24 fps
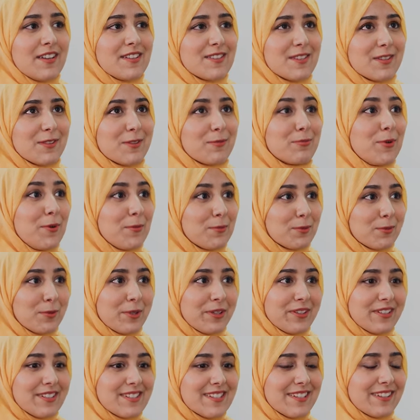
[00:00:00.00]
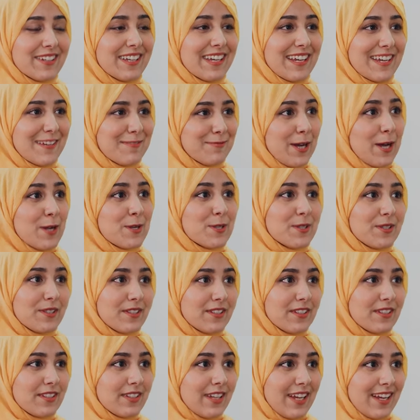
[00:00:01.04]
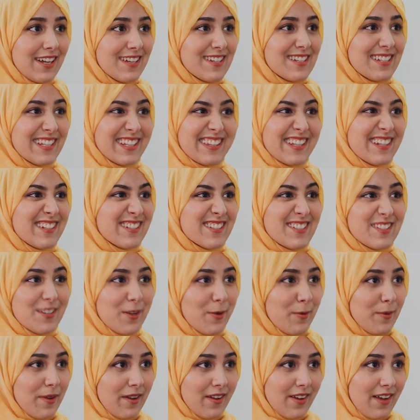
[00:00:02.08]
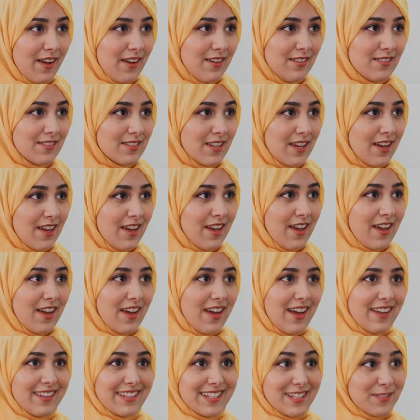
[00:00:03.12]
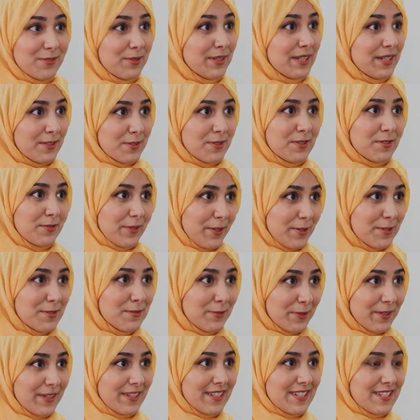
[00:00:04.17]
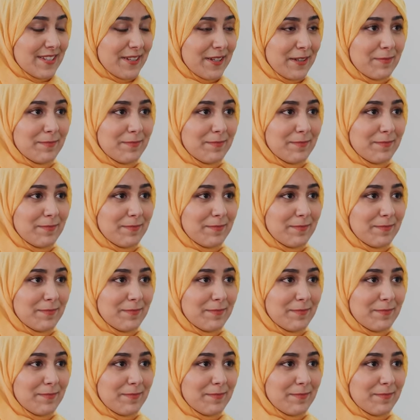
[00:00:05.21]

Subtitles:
So the prompt was, okay, imagine actually things just don't work out, and that's really just stressful at the time.